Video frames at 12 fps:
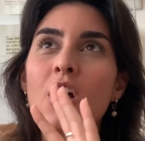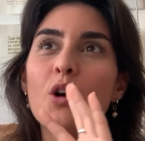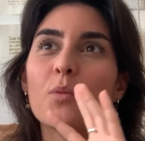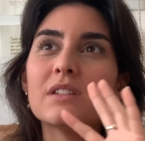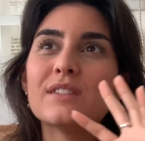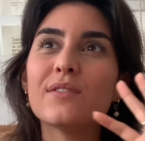
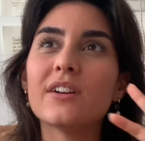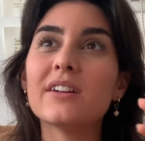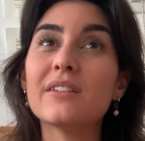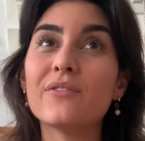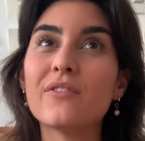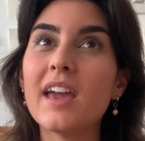was
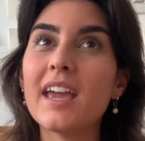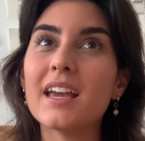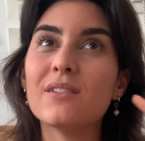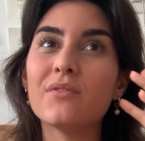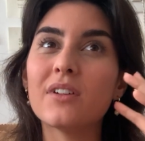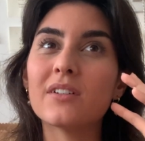very vague
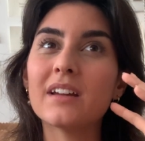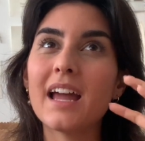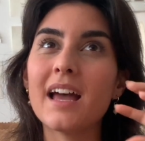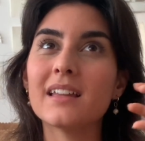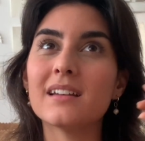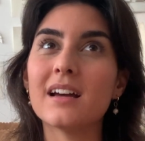and very
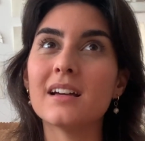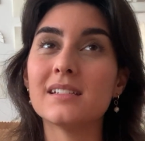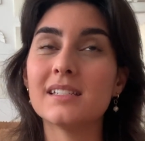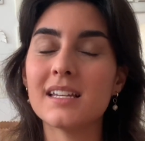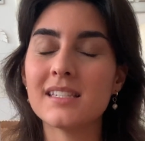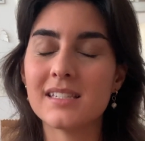at a
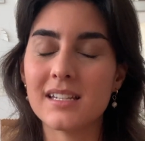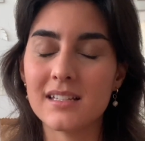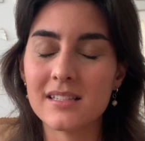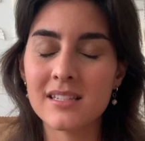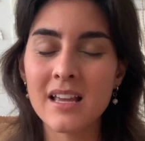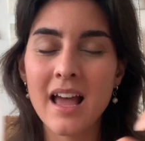
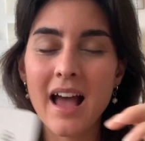distance.